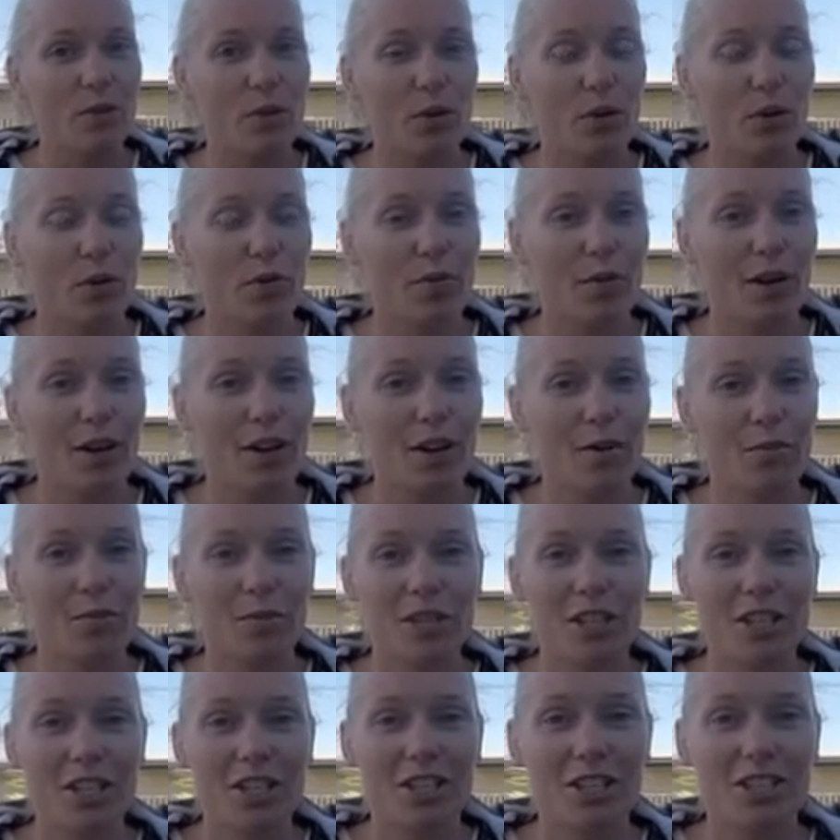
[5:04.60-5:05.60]
one of my
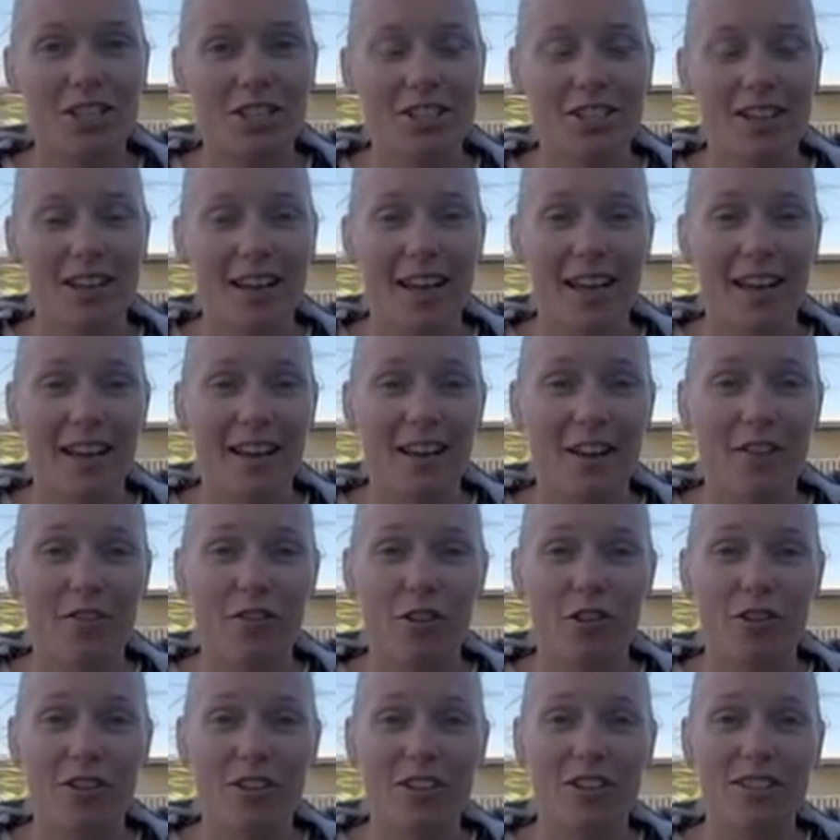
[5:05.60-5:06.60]
competitions. And if
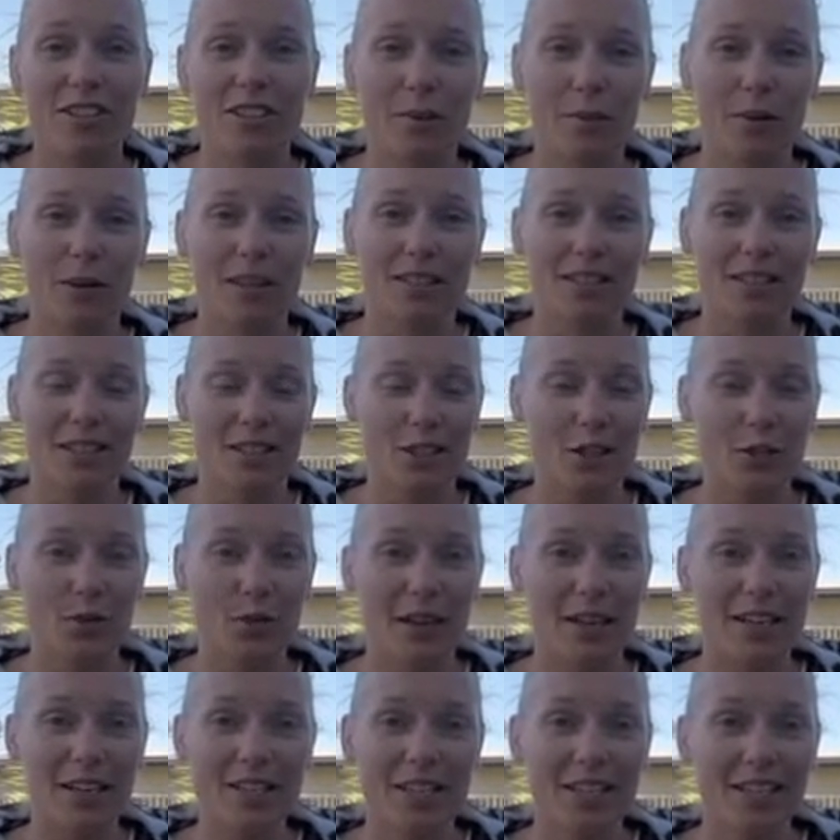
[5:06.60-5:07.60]
you're in a similar
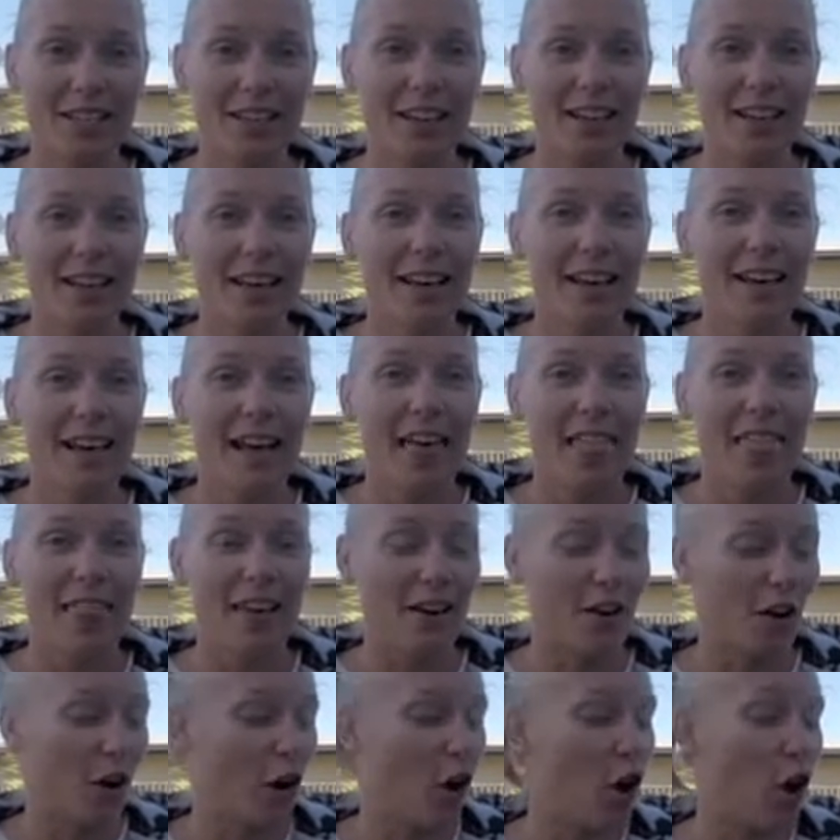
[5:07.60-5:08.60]
situation,
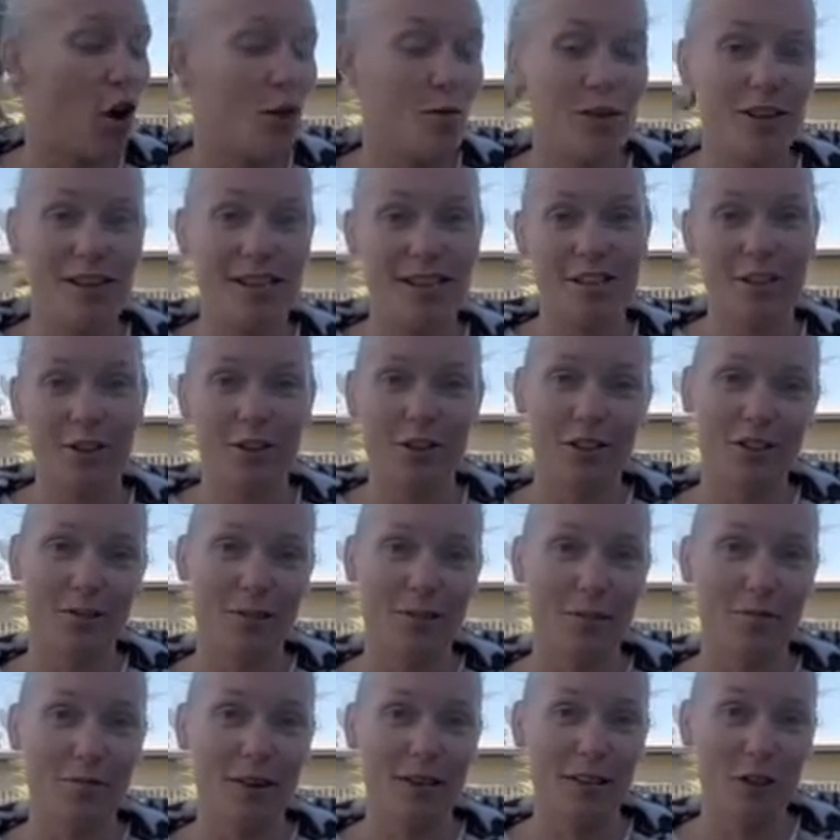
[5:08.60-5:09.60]
then I hope you can use some
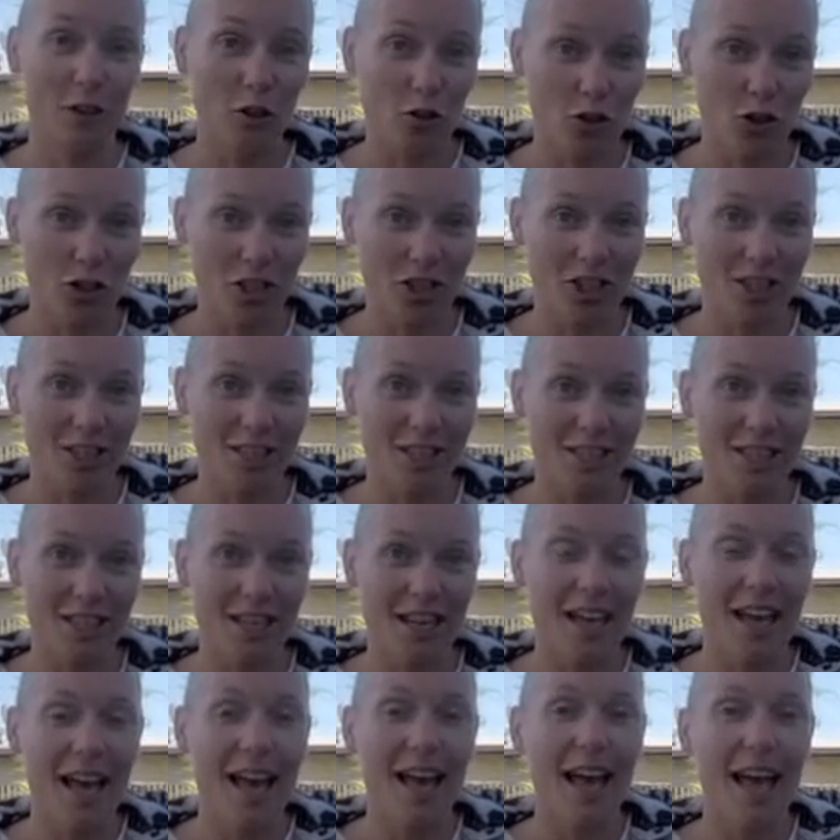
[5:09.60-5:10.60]
of my nutrition
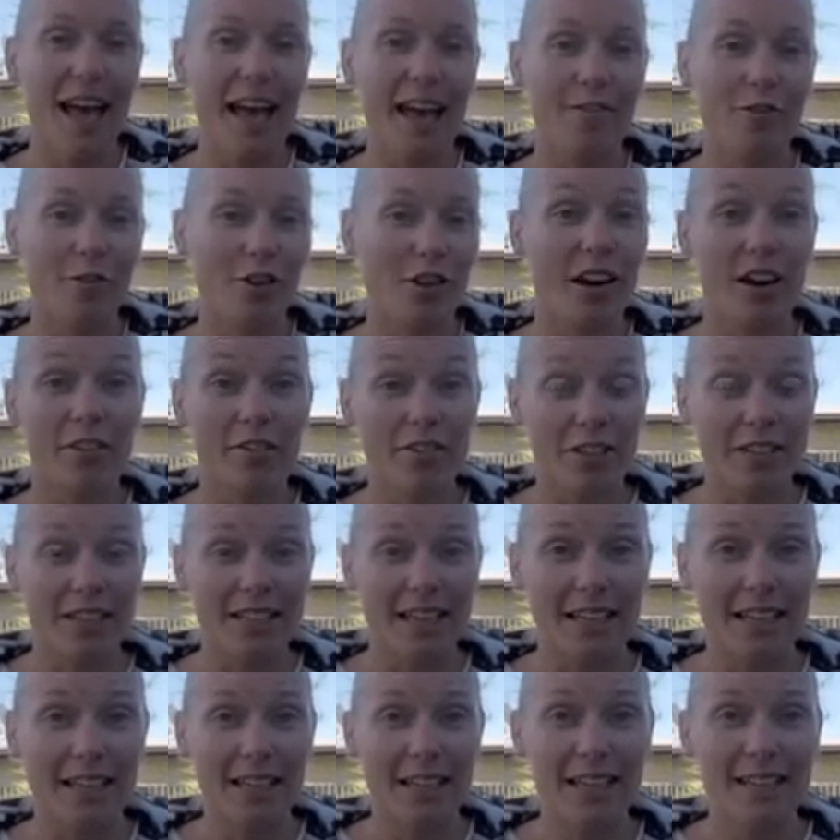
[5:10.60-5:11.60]
and recovery
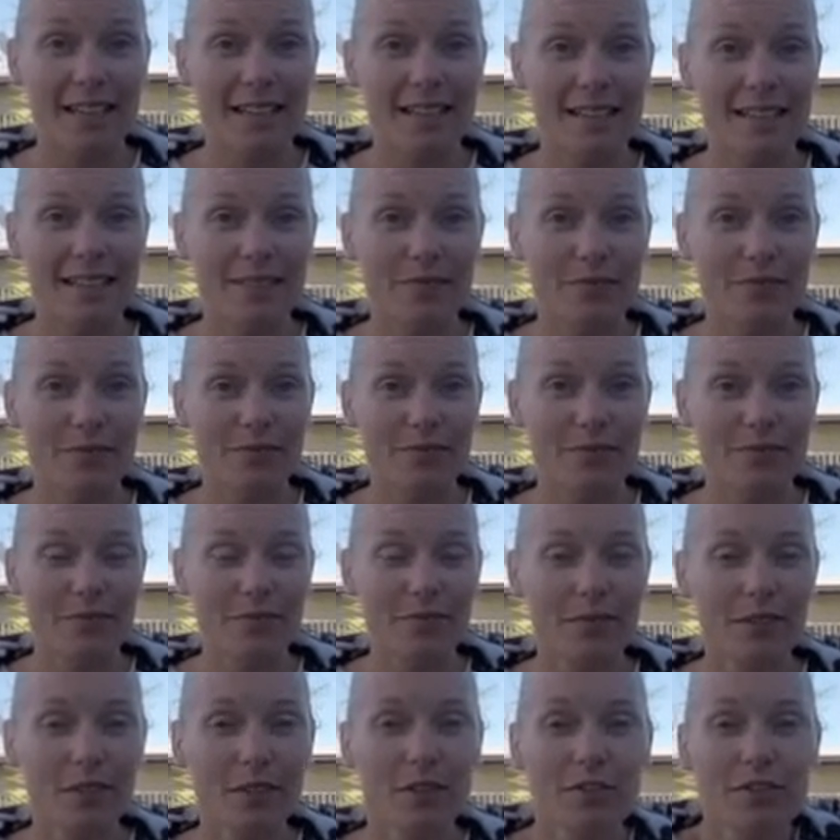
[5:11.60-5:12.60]
techniques
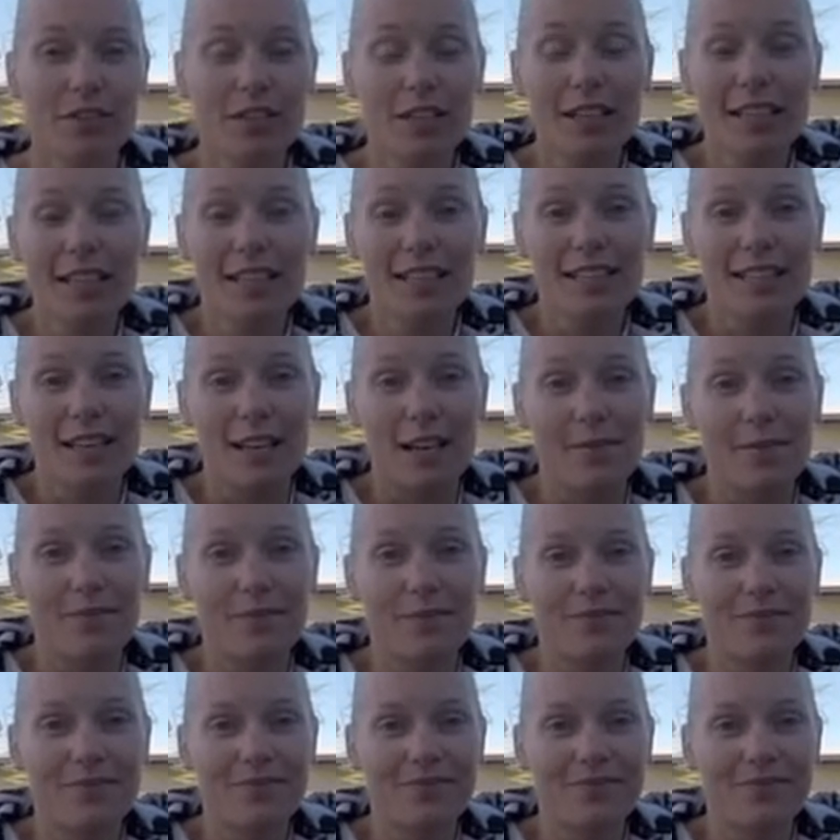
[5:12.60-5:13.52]
for the next time.